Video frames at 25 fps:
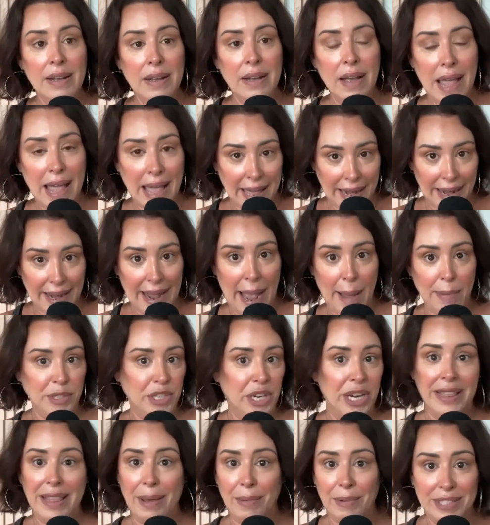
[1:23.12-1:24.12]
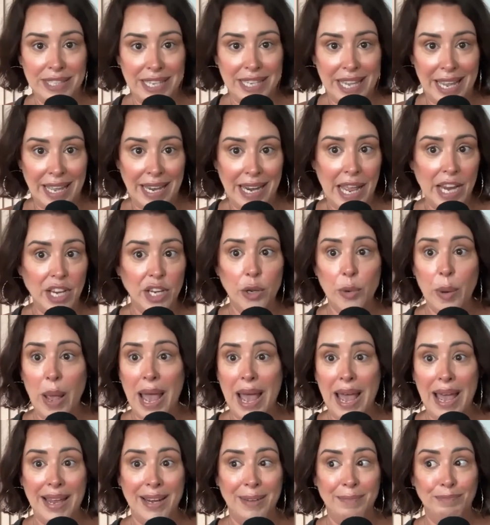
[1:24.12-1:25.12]
and a caption, and that was it. And you
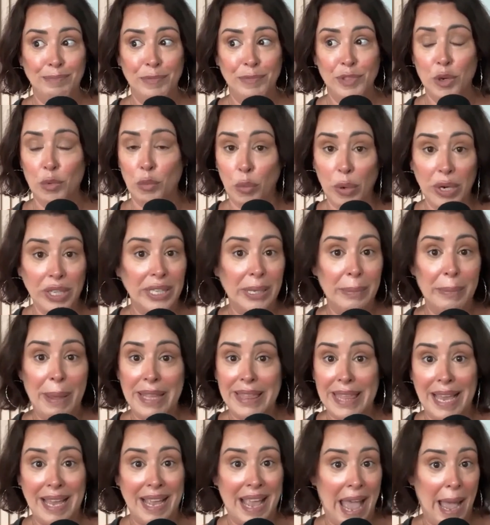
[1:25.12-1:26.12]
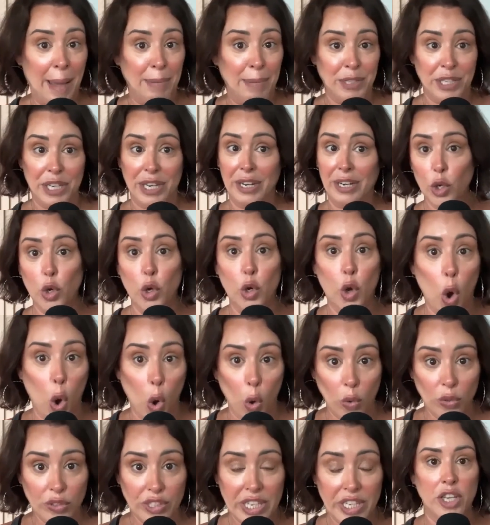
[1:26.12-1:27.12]
had to really make that caption
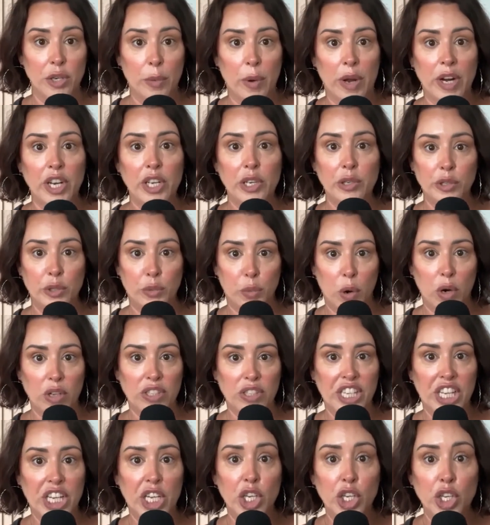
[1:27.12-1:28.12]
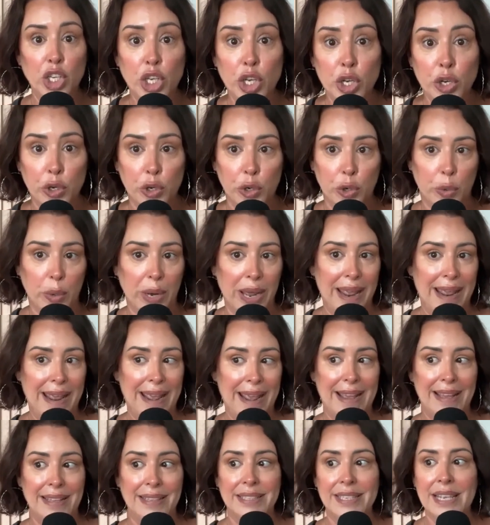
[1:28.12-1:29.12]
gold. You wanted to use words like you and